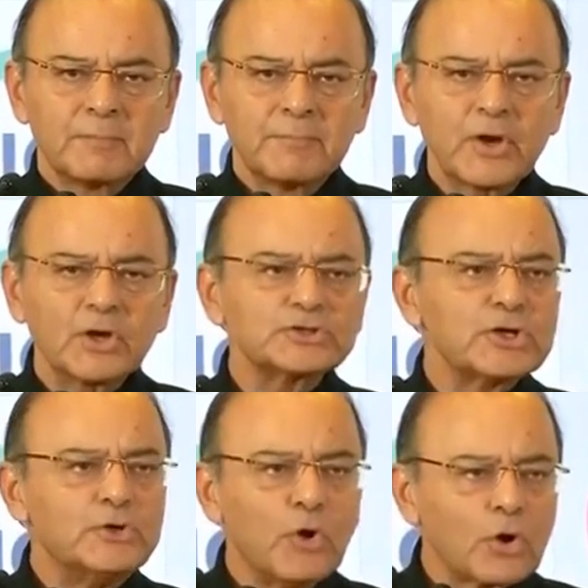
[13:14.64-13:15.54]
Because the
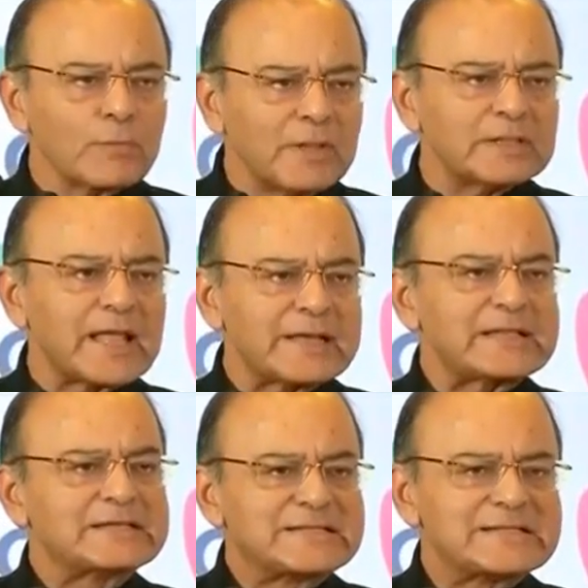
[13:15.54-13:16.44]
normal that
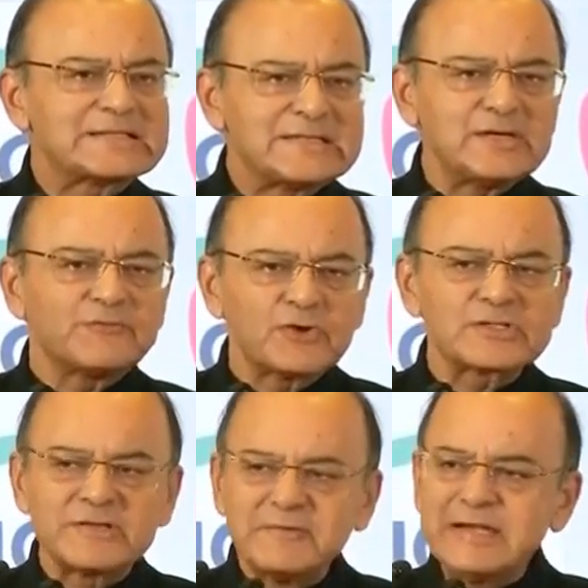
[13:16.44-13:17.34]
existed for
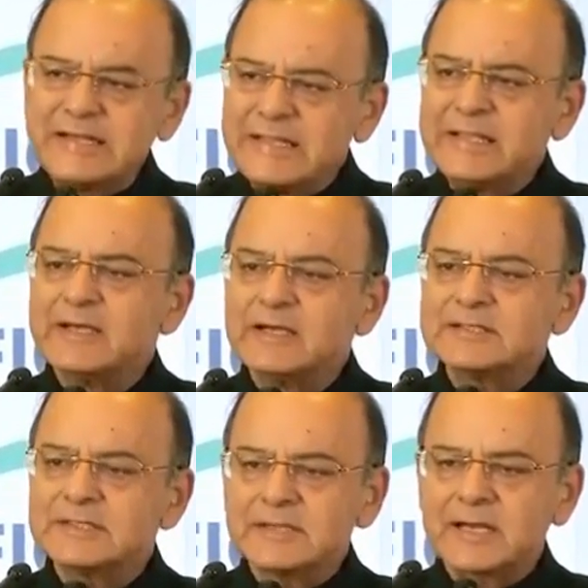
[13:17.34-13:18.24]
70
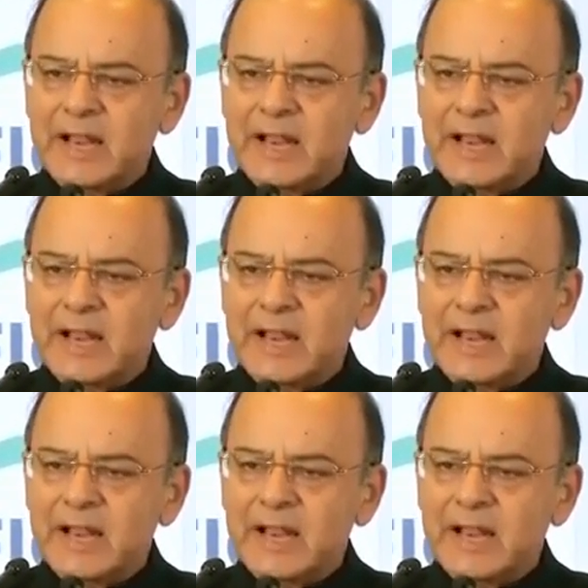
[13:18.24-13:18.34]
years is an